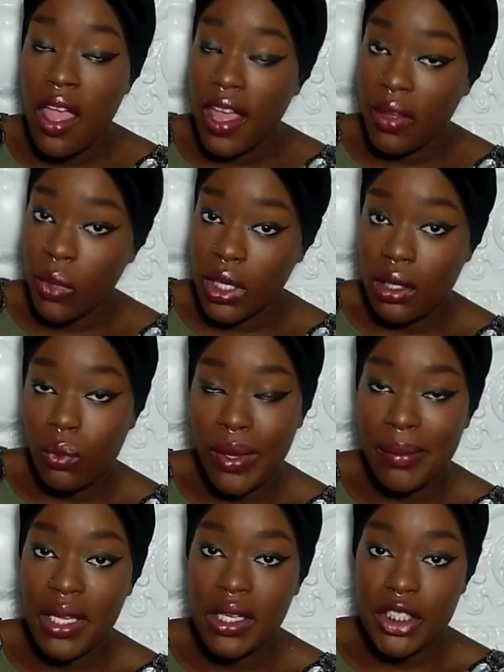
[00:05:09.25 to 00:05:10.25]
and one of the
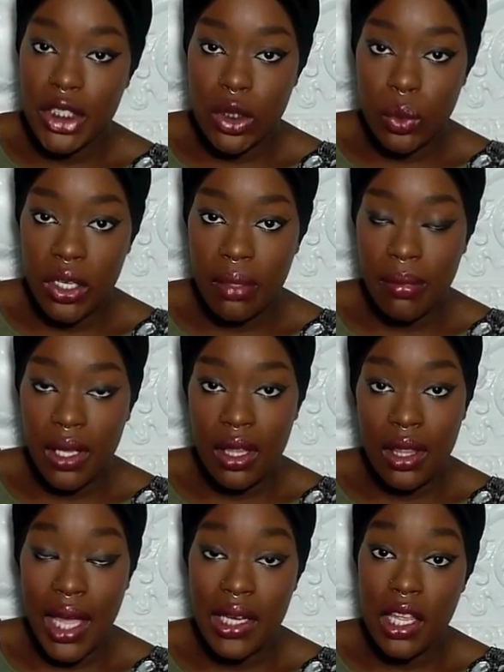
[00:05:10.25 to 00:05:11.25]
women assured me
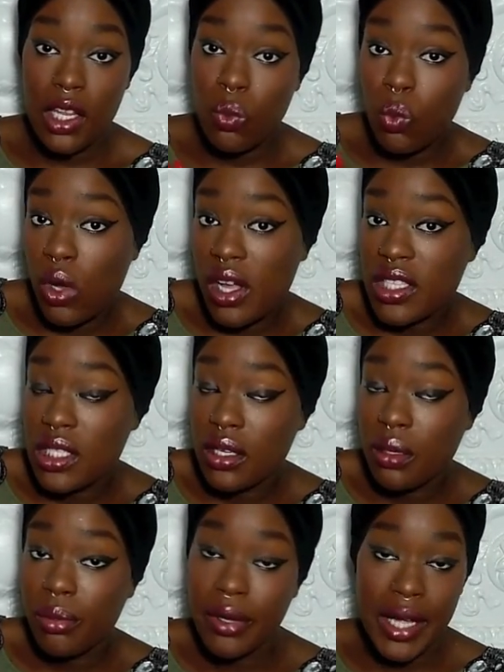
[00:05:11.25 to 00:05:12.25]
that it was
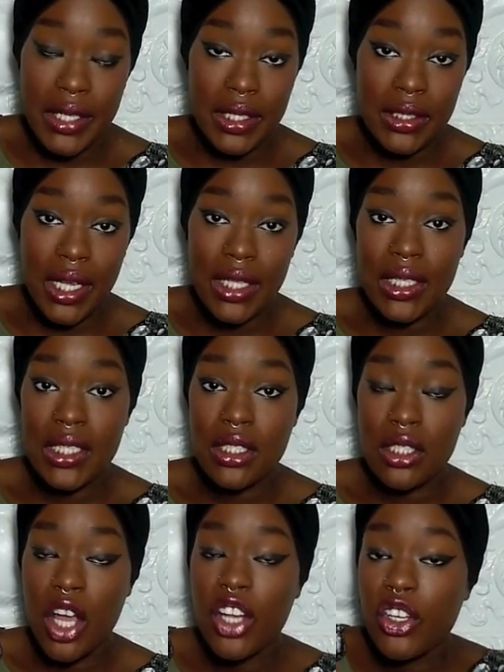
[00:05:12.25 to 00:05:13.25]
their product, at
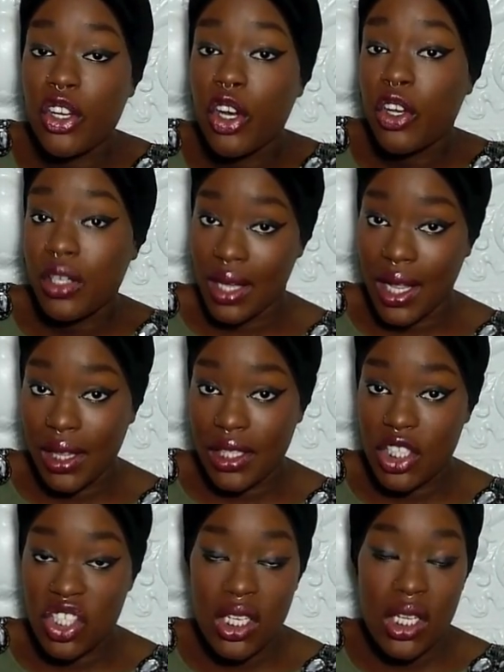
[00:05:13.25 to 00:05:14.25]
least under her
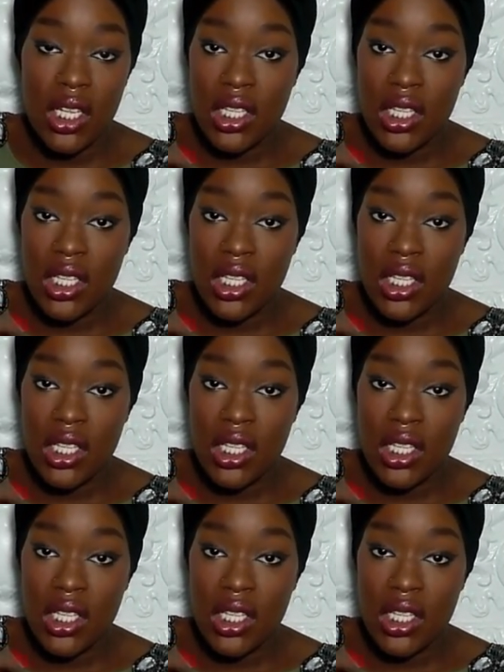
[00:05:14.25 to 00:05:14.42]
knowledge.